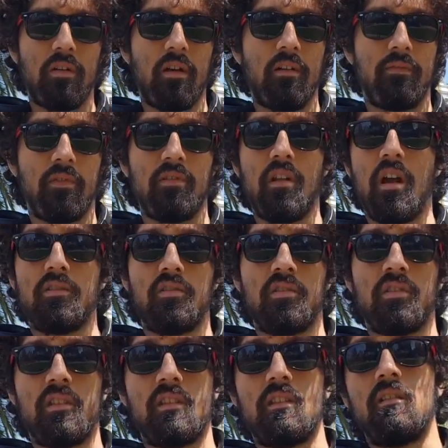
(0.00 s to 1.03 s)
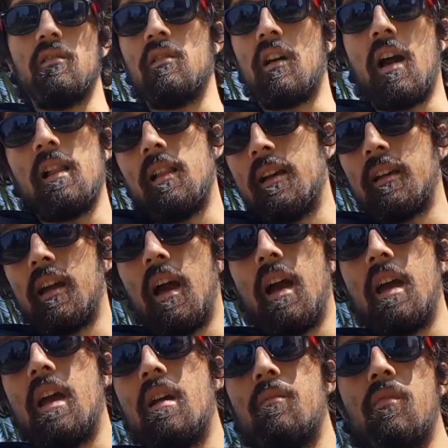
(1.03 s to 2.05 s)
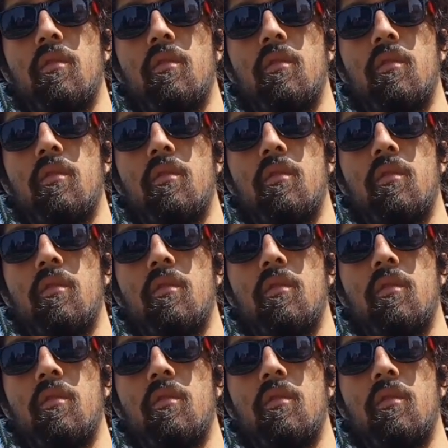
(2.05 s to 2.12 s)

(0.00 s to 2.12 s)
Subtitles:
if you're not just a single guy like I am,